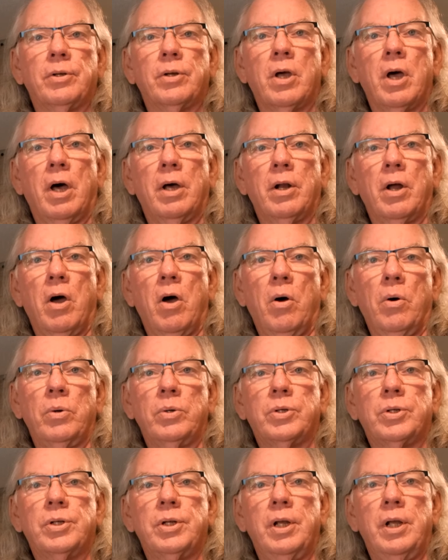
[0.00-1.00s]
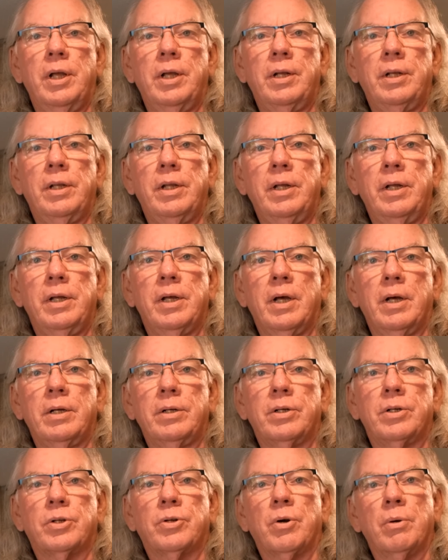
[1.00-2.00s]
cut oats in the
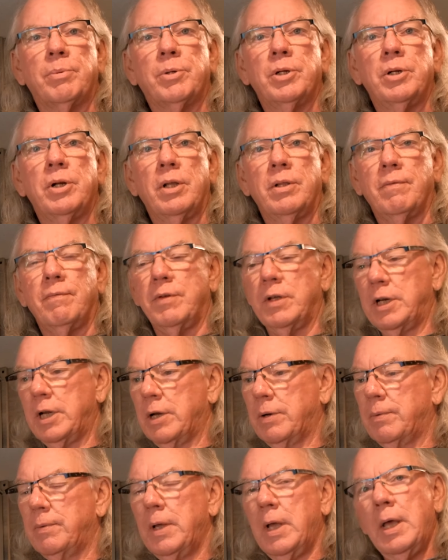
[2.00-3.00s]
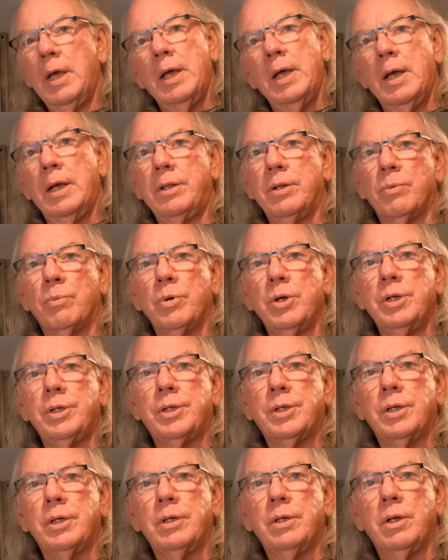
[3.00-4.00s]
description of the video. And the
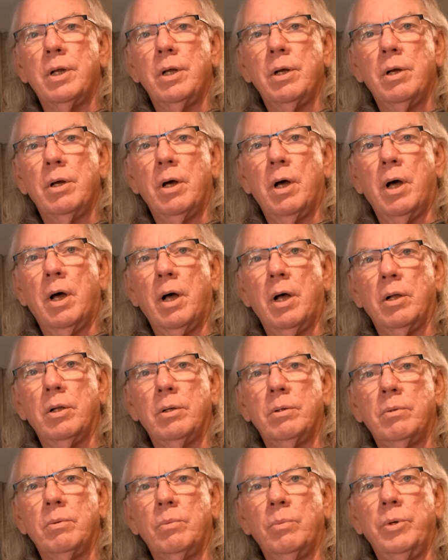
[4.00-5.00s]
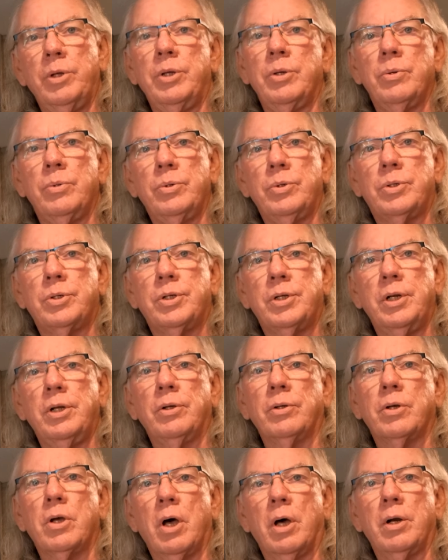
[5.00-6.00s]
reason we use
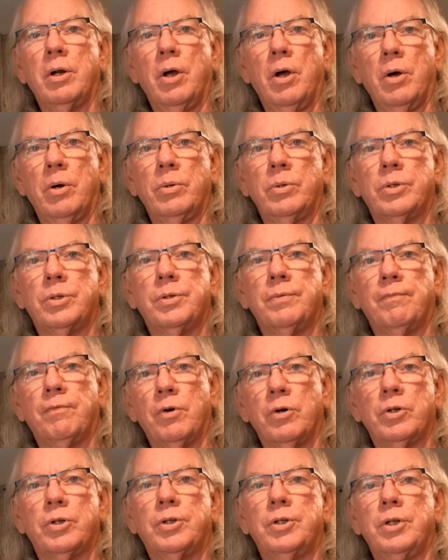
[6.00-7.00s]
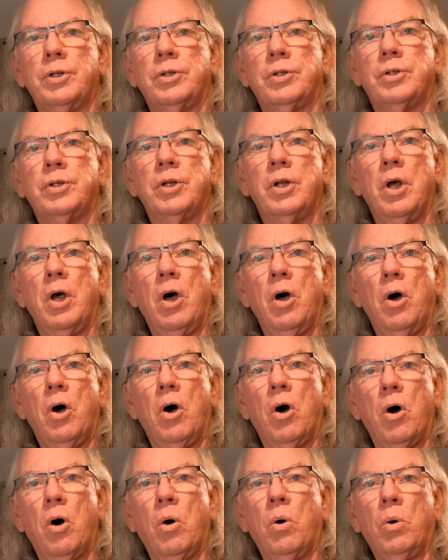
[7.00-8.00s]
steel cut oats versus
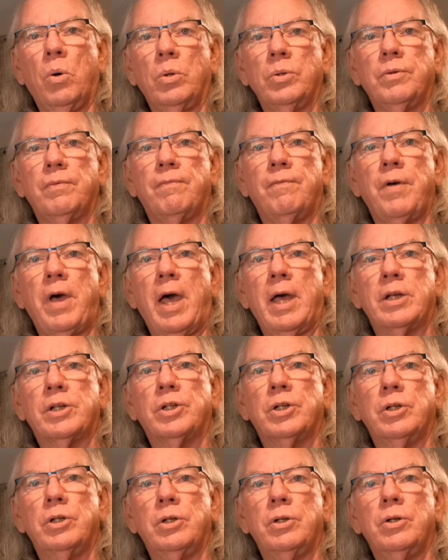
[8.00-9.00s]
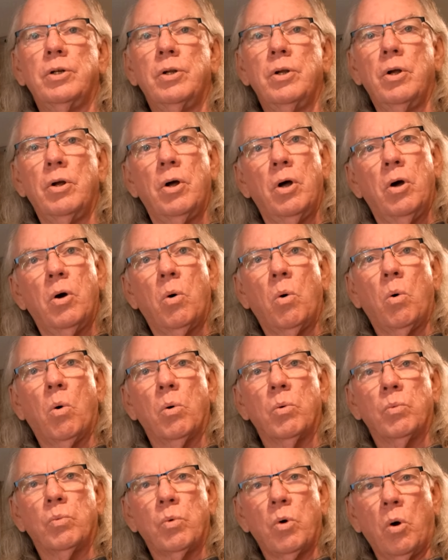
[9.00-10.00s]
old fashioned
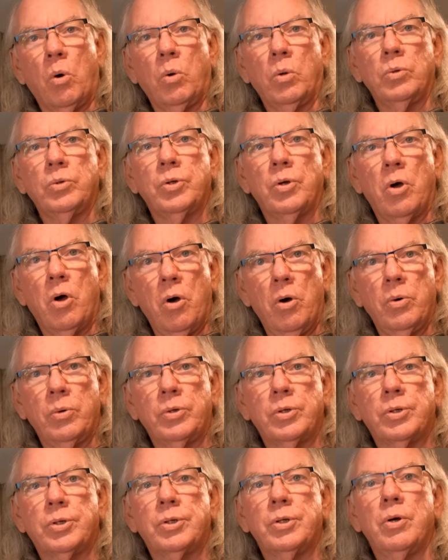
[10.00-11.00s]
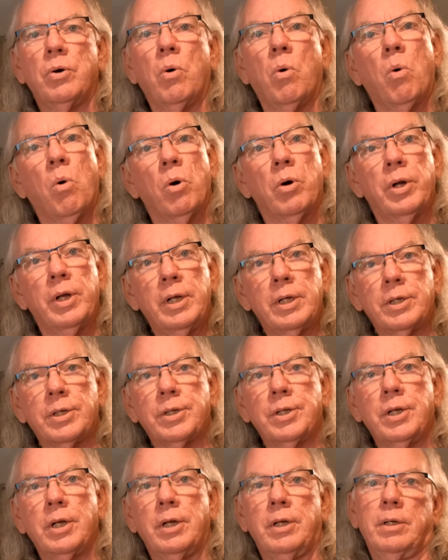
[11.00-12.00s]
or rolled oats or
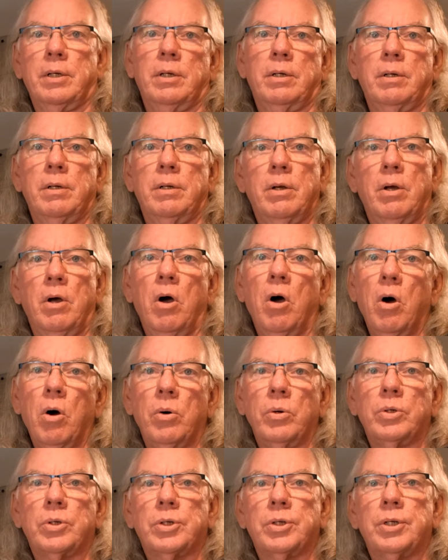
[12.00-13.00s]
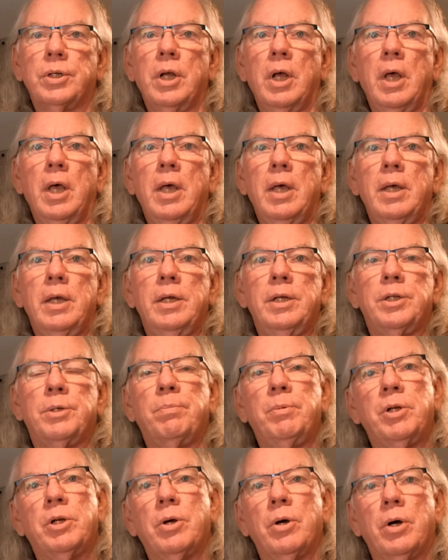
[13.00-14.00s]
instant oats is
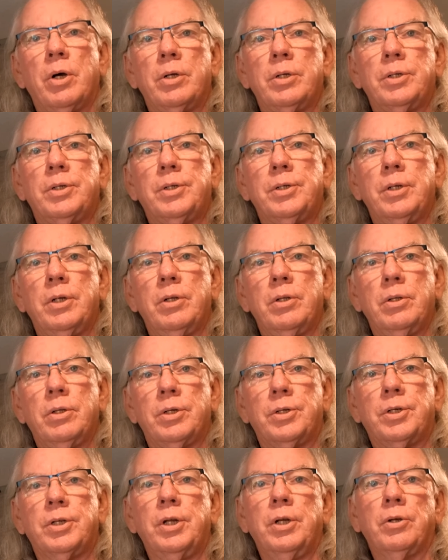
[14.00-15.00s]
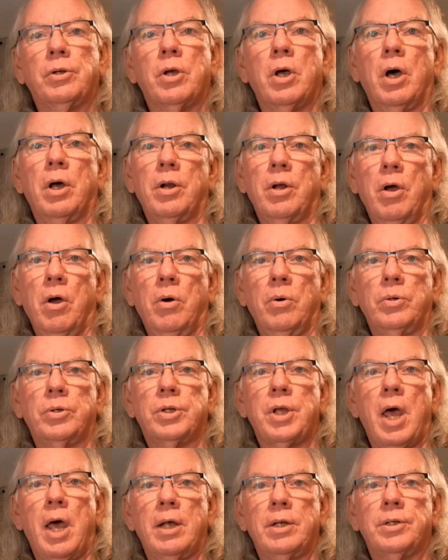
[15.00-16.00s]
because the steel cut oats
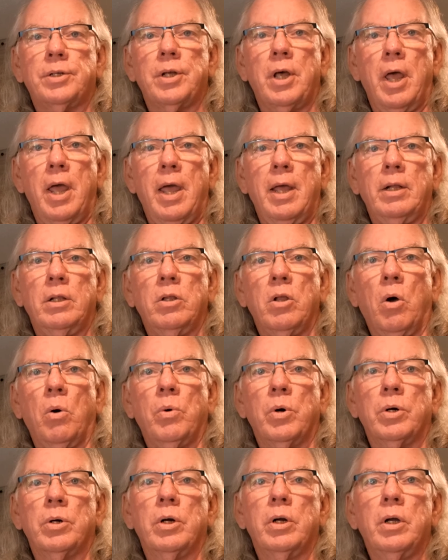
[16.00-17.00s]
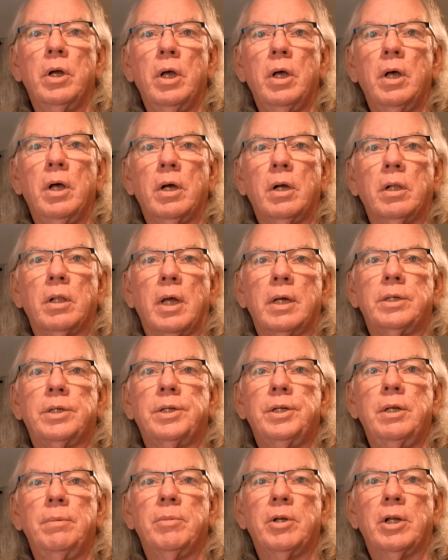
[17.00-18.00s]
has a lower
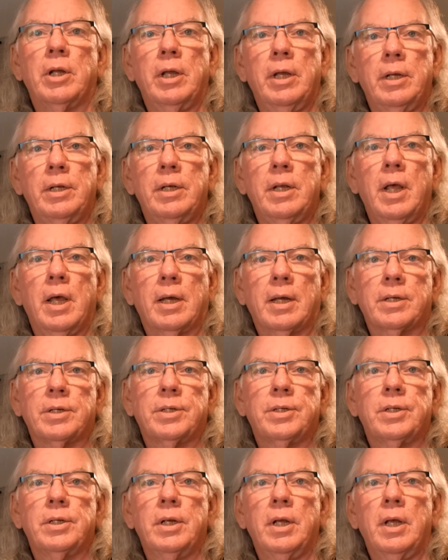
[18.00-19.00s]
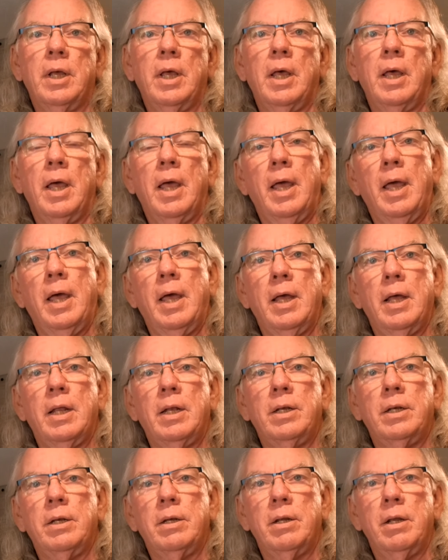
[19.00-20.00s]
glycemic index.
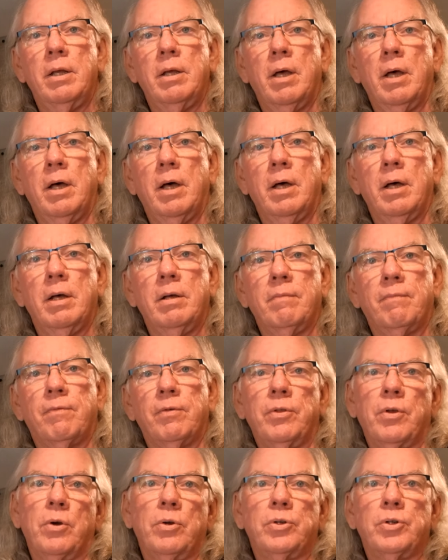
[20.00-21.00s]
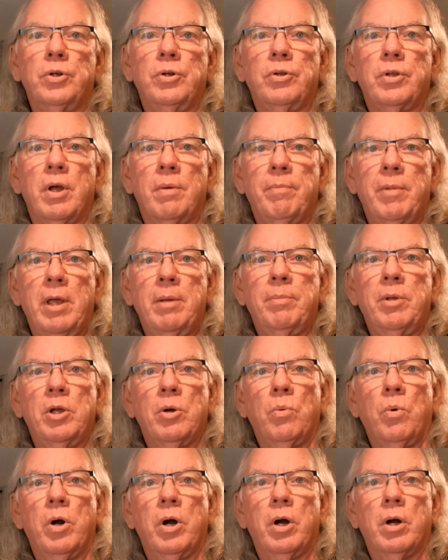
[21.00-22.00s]
And for those of you that may be
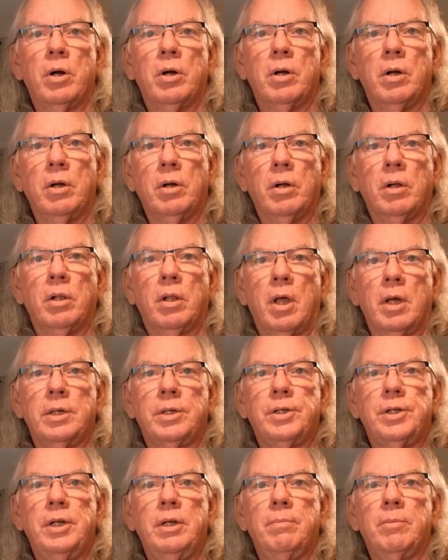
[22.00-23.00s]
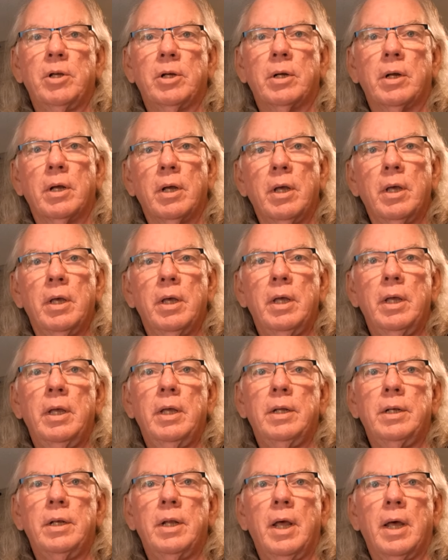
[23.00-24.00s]
aware, glycemic
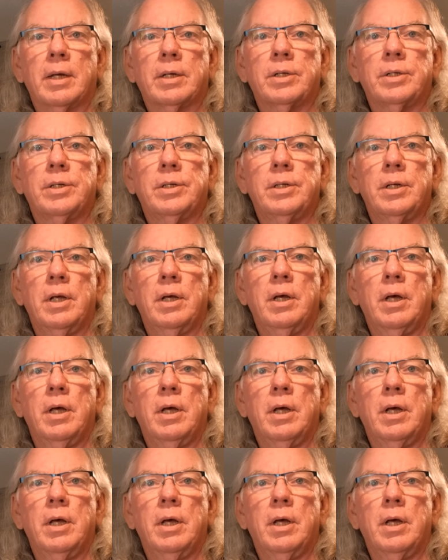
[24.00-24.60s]
index